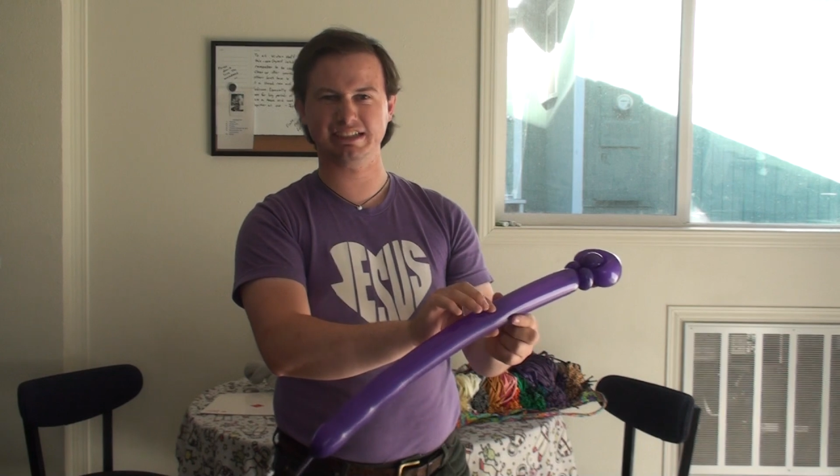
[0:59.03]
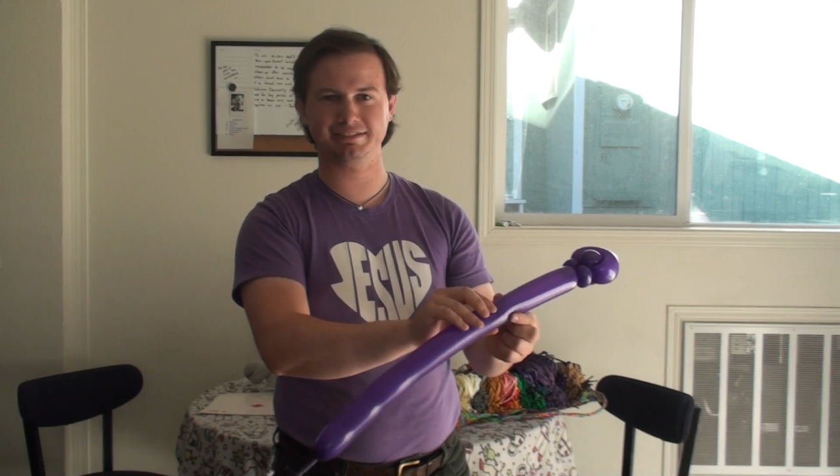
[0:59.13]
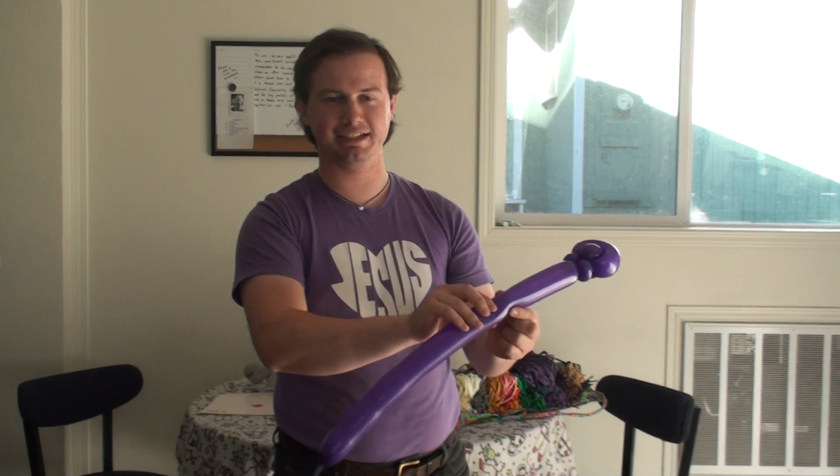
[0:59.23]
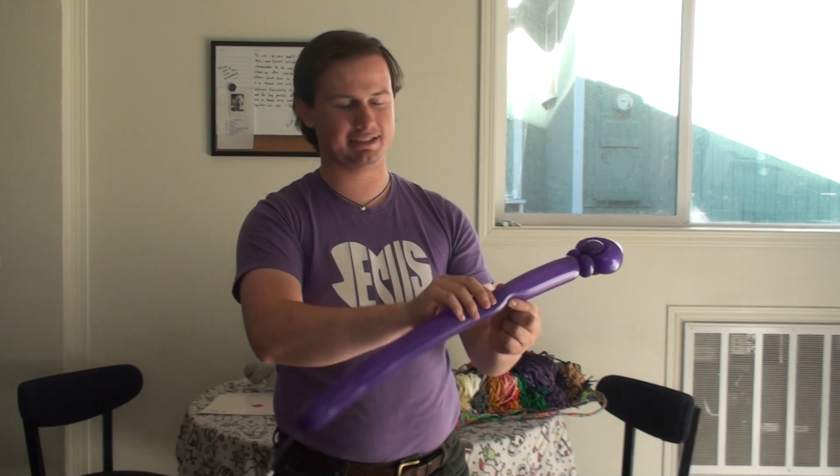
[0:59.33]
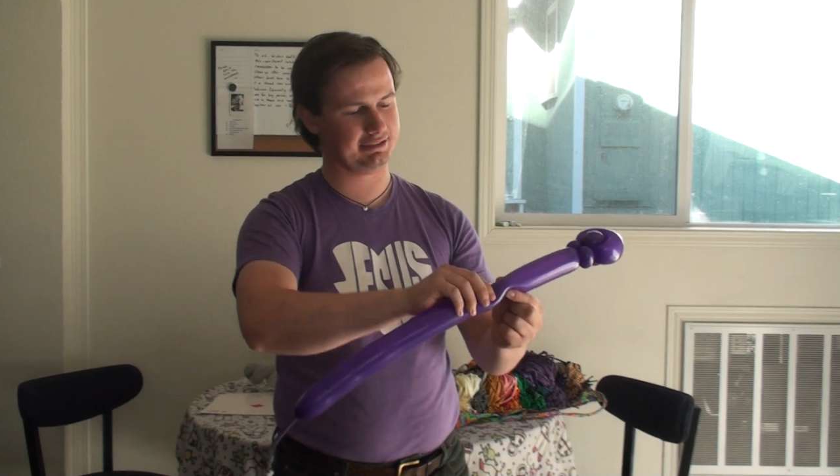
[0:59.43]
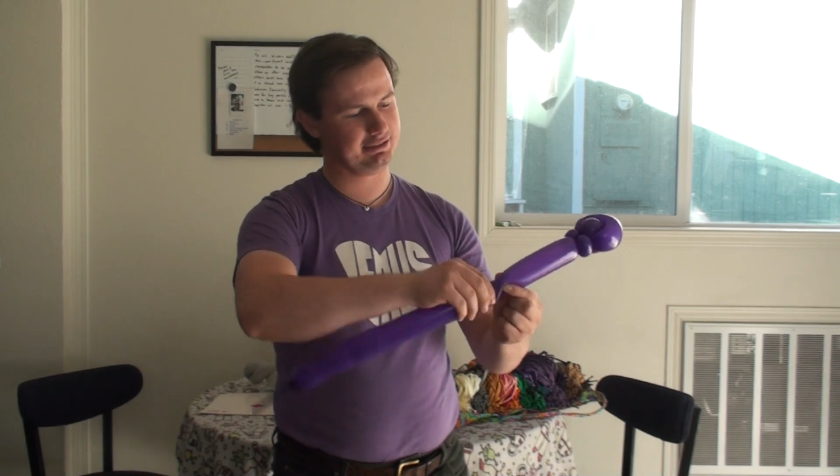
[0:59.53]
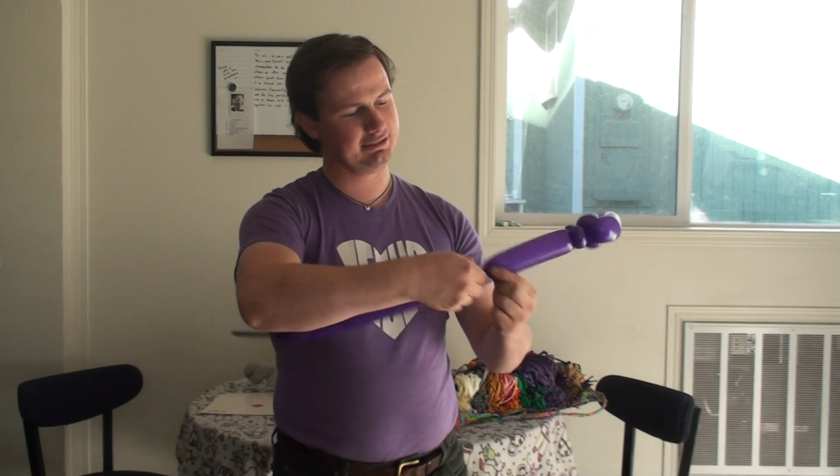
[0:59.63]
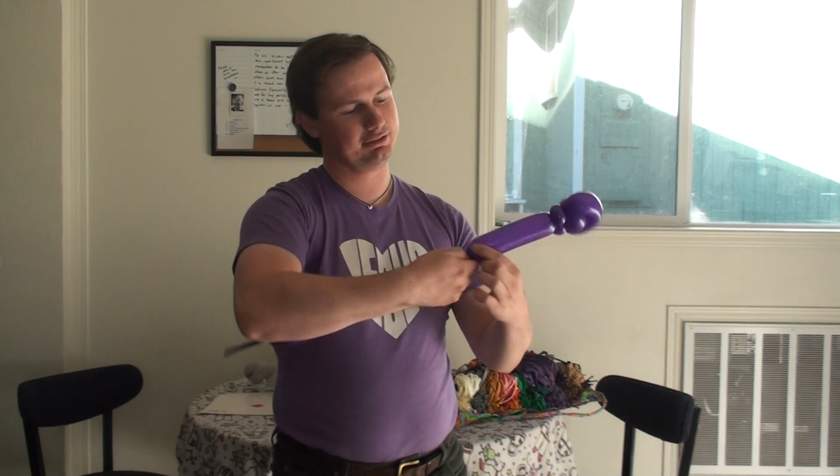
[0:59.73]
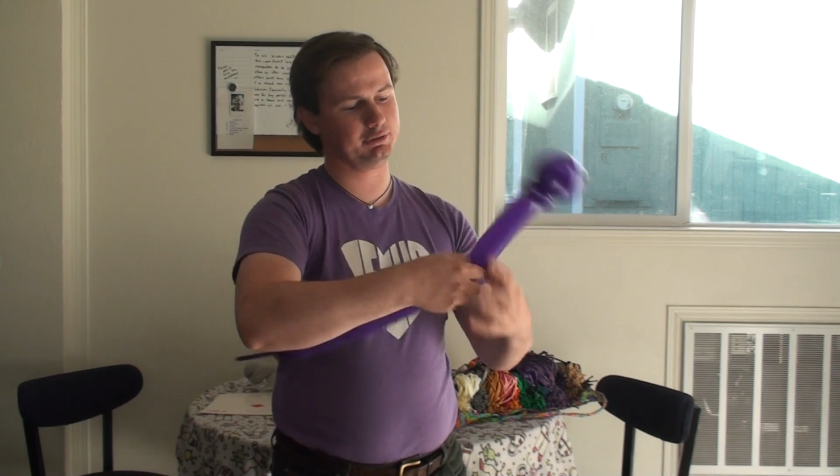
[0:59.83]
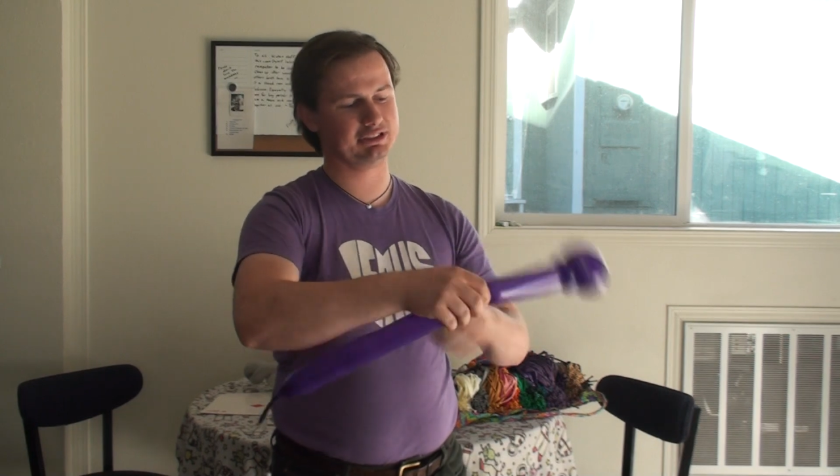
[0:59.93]
give or take.
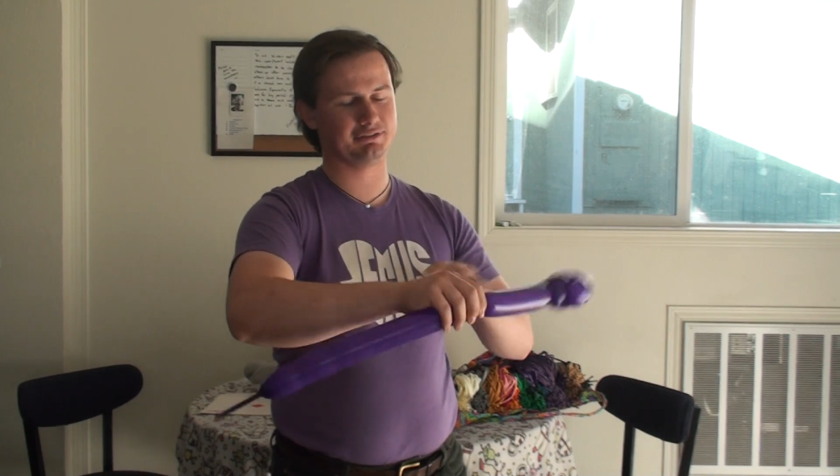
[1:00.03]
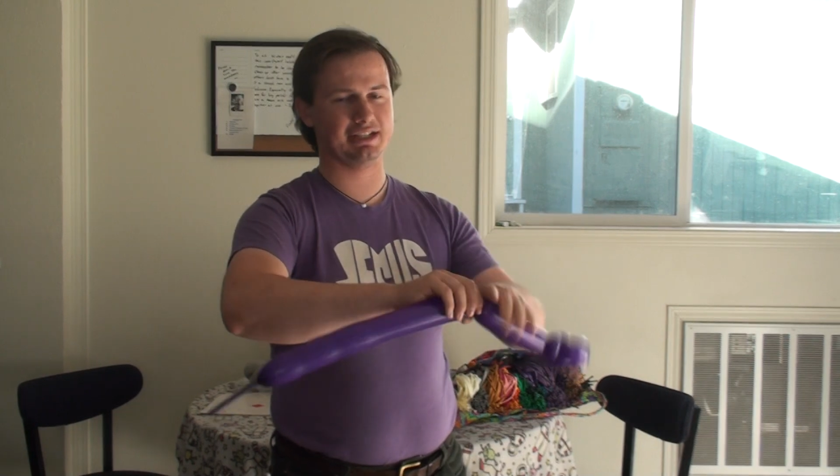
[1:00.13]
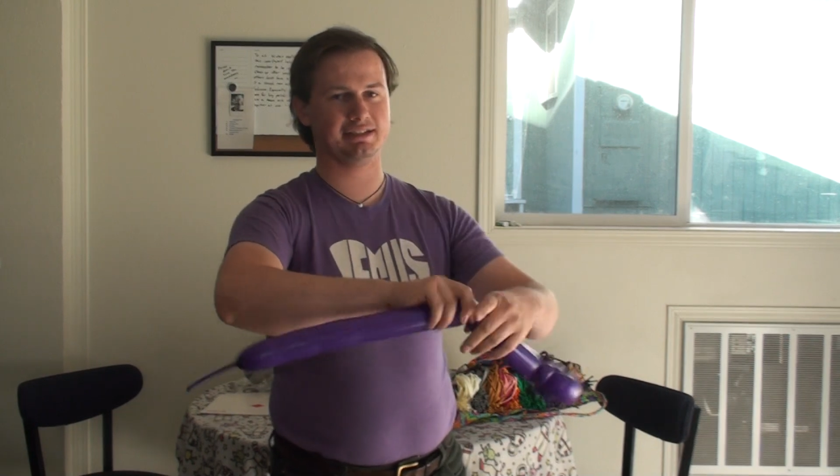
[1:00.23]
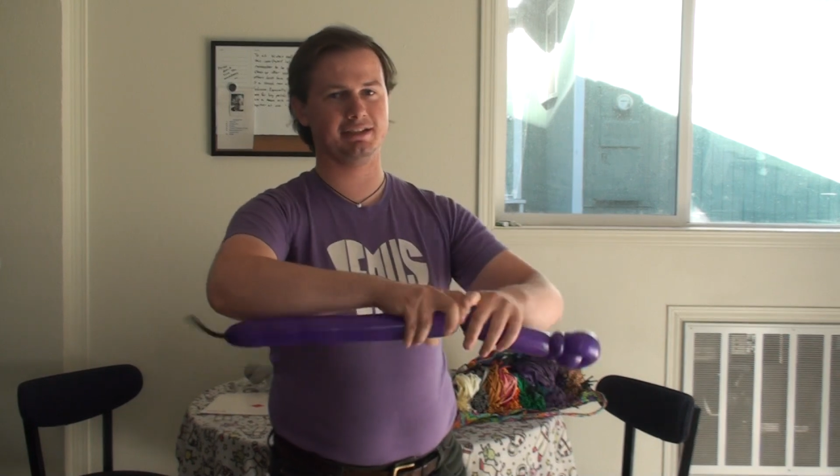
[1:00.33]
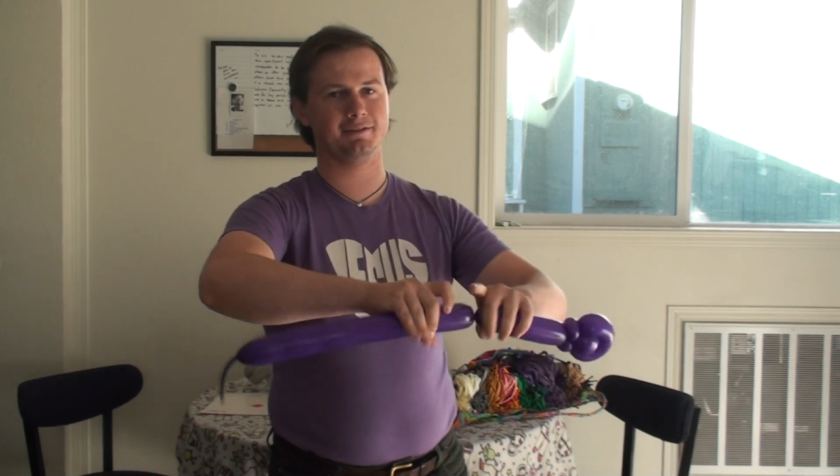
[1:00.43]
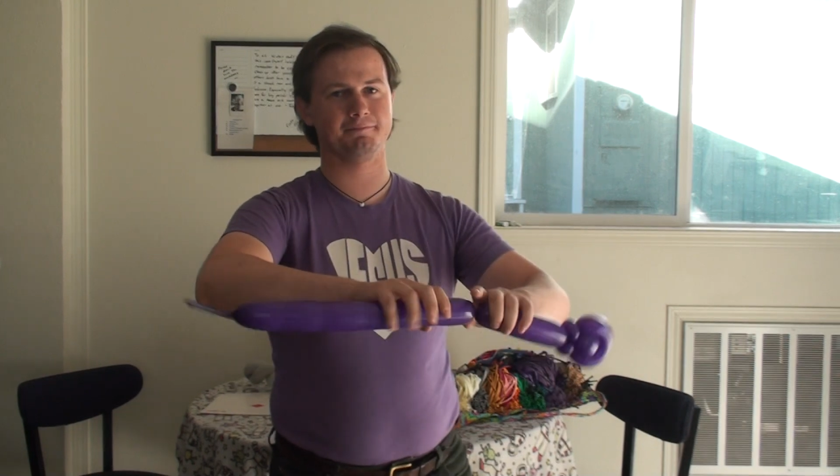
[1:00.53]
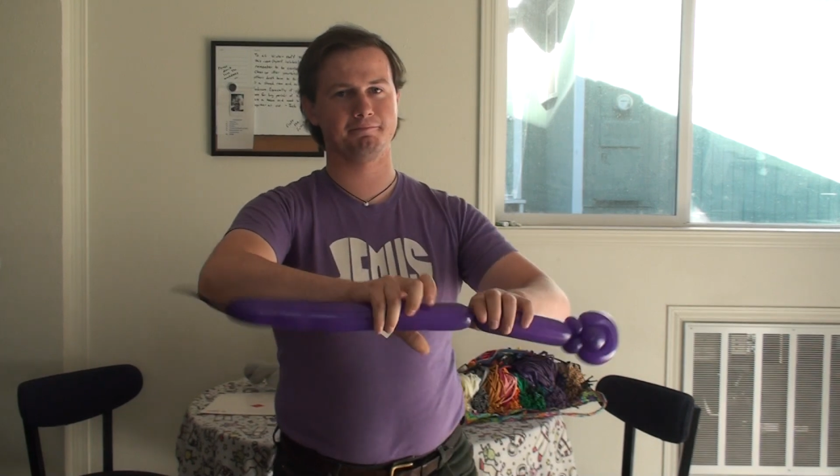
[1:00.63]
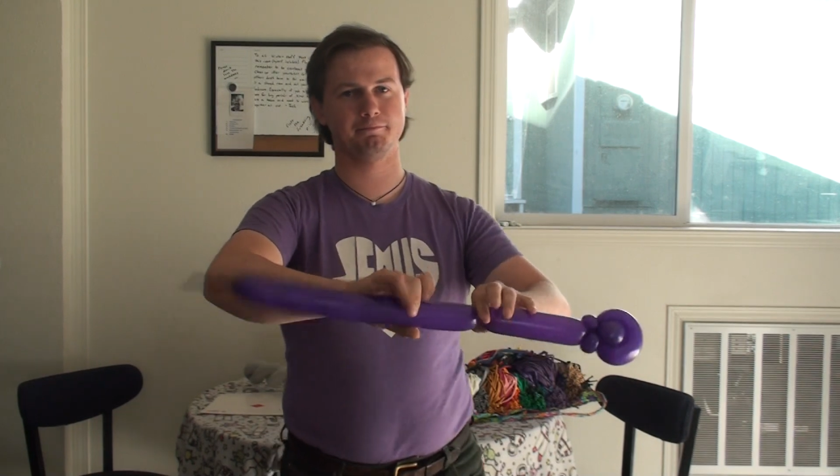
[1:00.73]
Twist it right there.